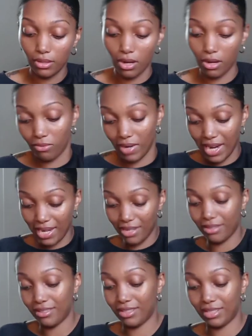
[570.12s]
All
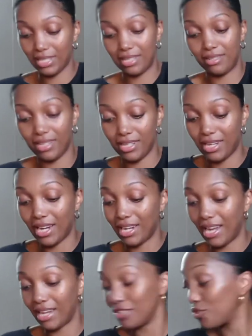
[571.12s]
right, let's see. I
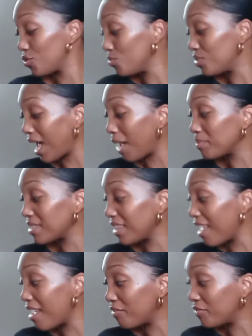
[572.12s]
got two tops
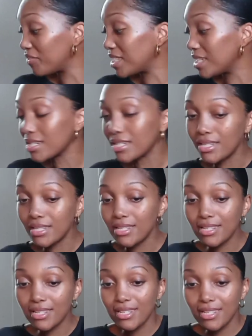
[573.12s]
left.
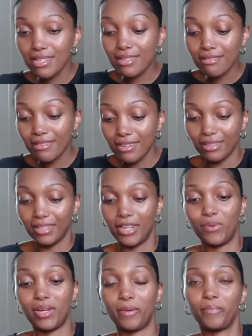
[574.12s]

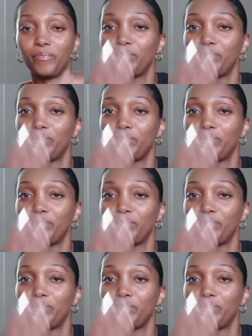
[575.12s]
Here we go.